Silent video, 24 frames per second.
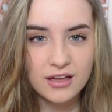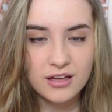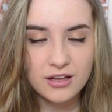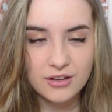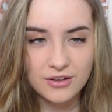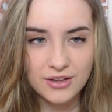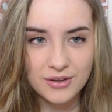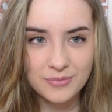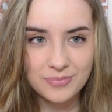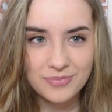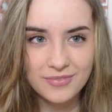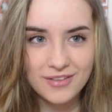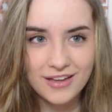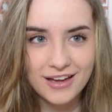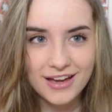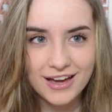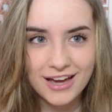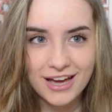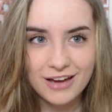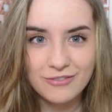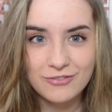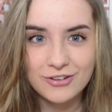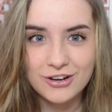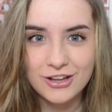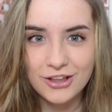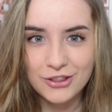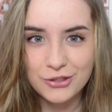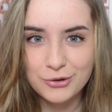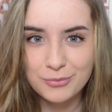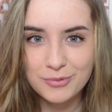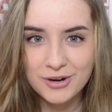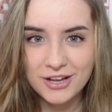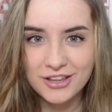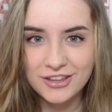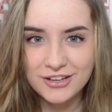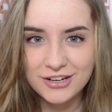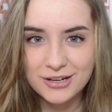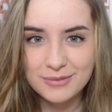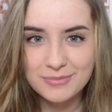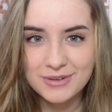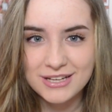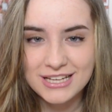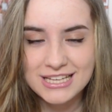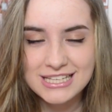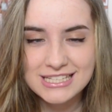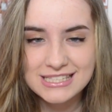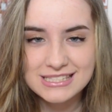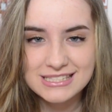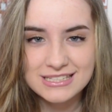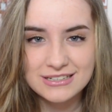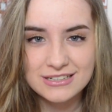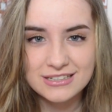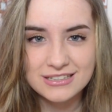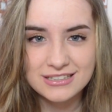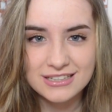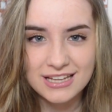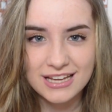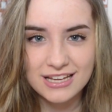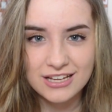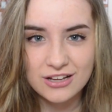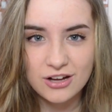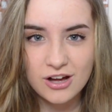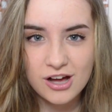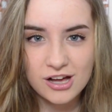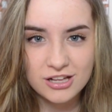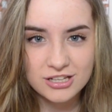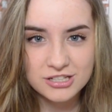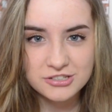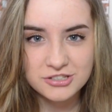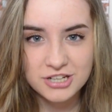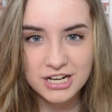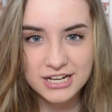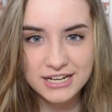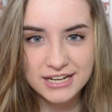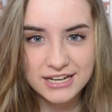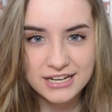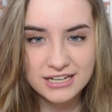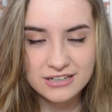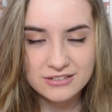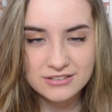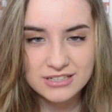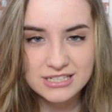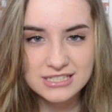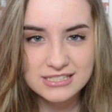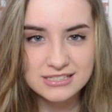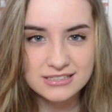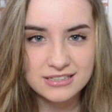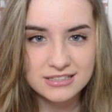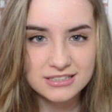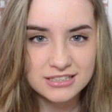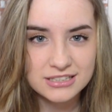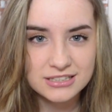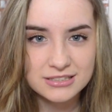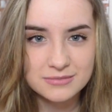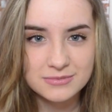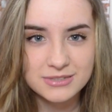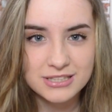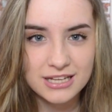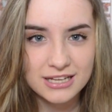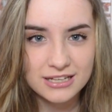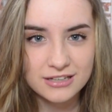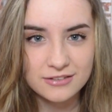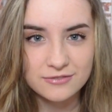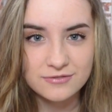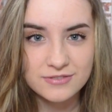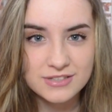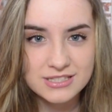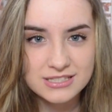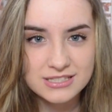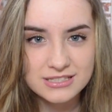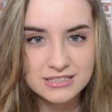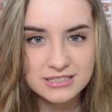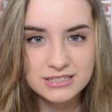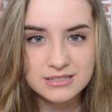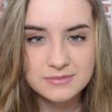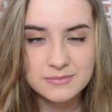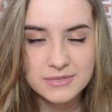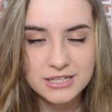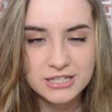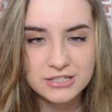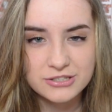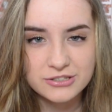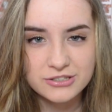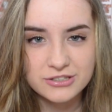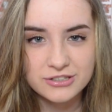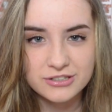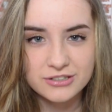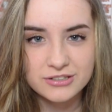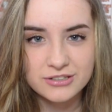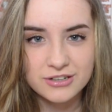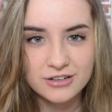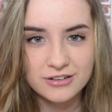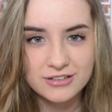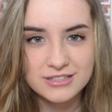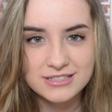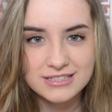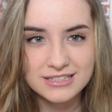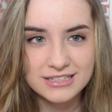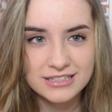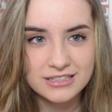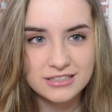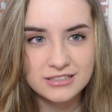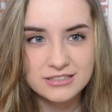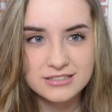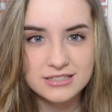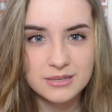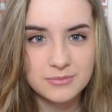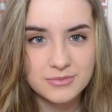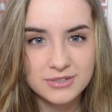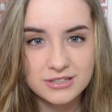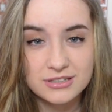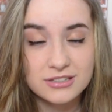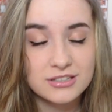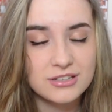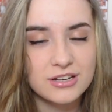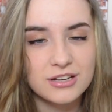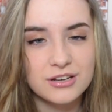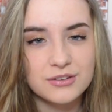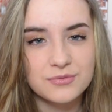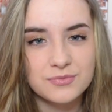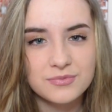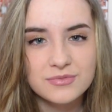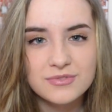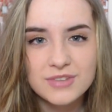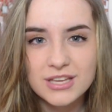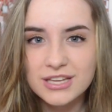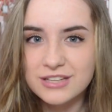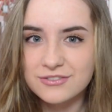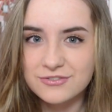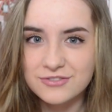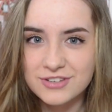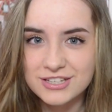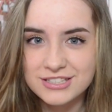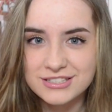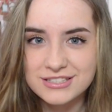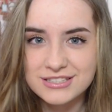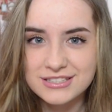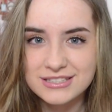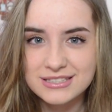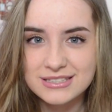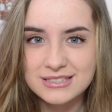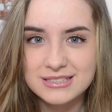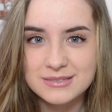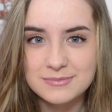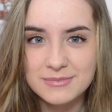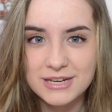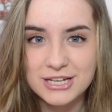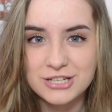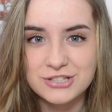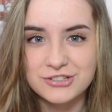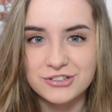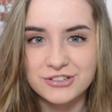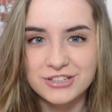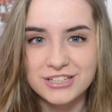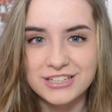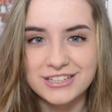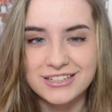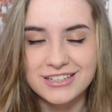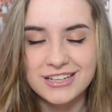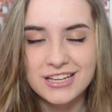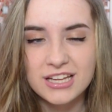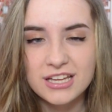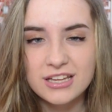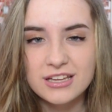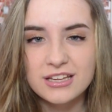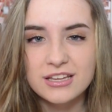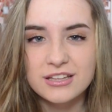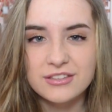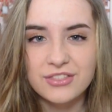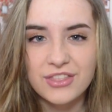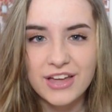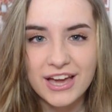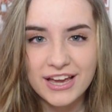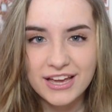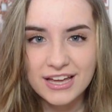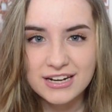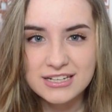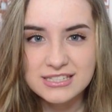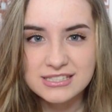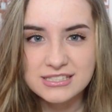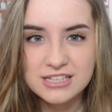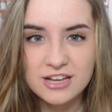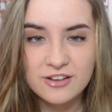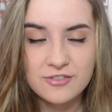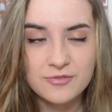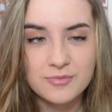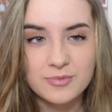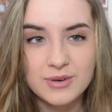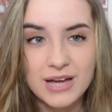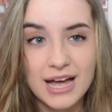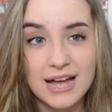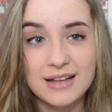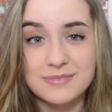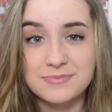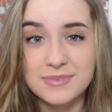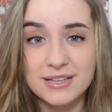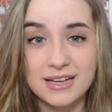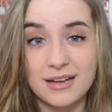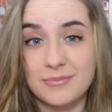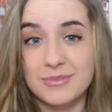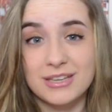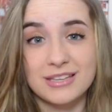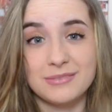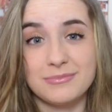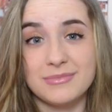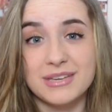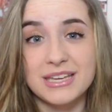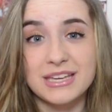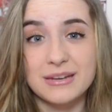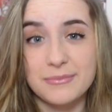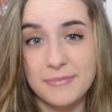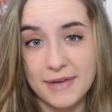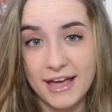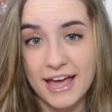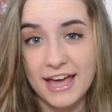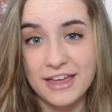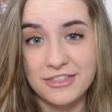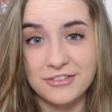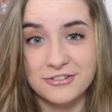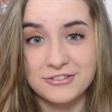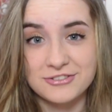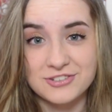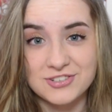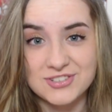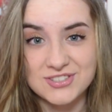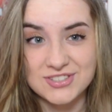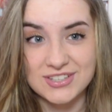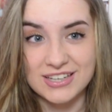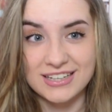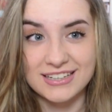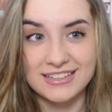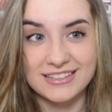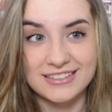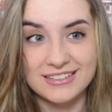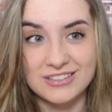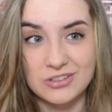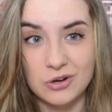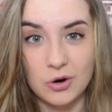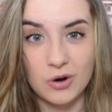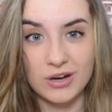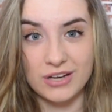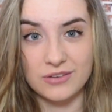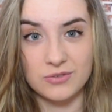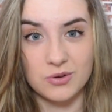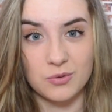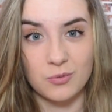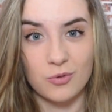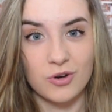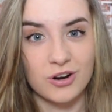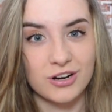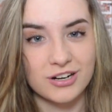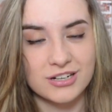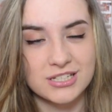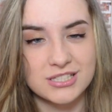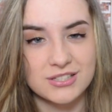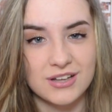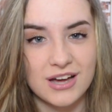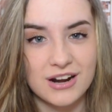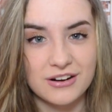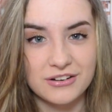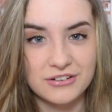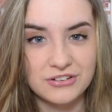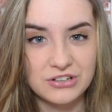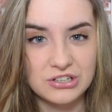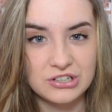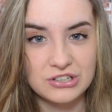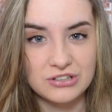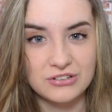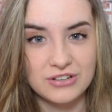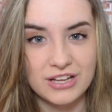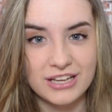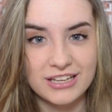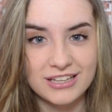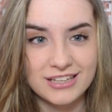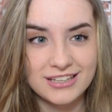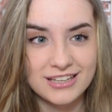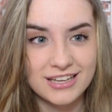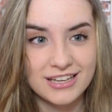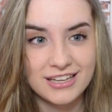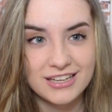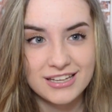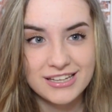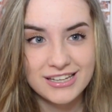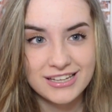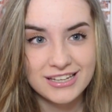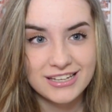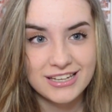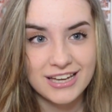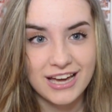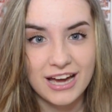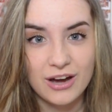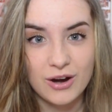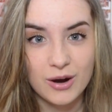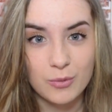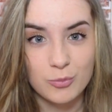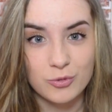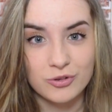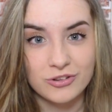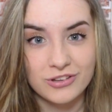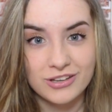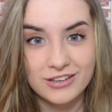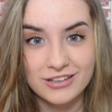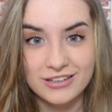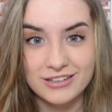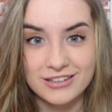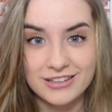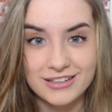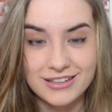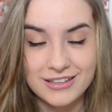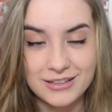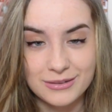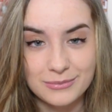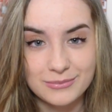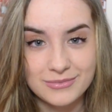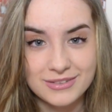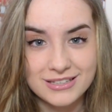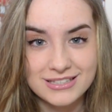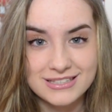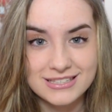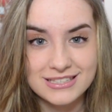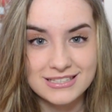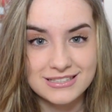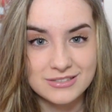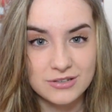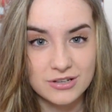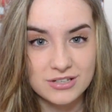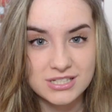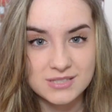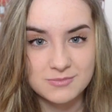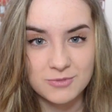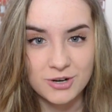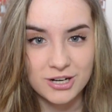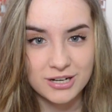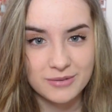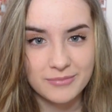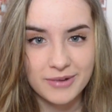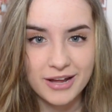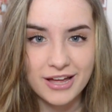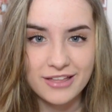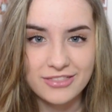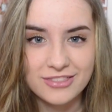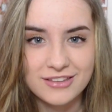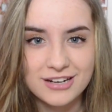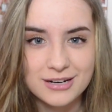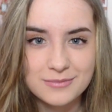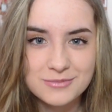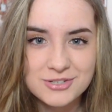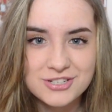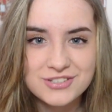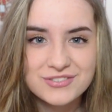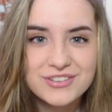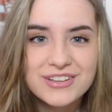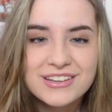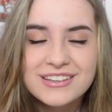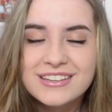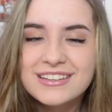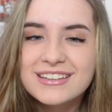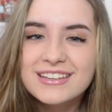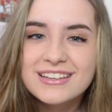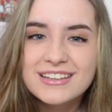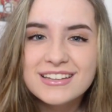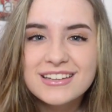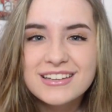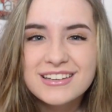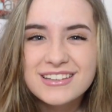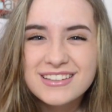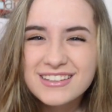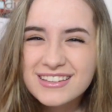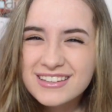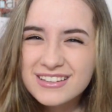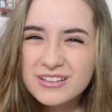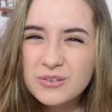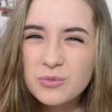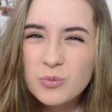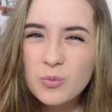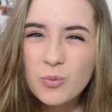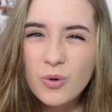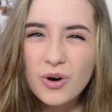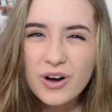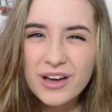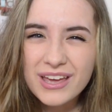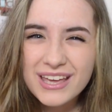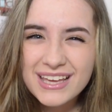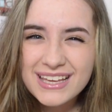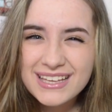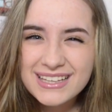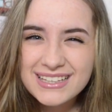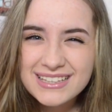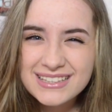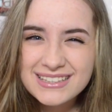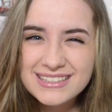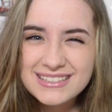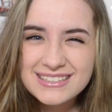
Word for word: okay, I have another brother, but he's in like college right now and he's studying to be like a physics major or he's like something, you know, in physics majoring, that kind of stuff. But I, I mean, me and math are just like, don't even work, so I don't even know like how I'm related to him because he's all smart in math and I'm just like, White?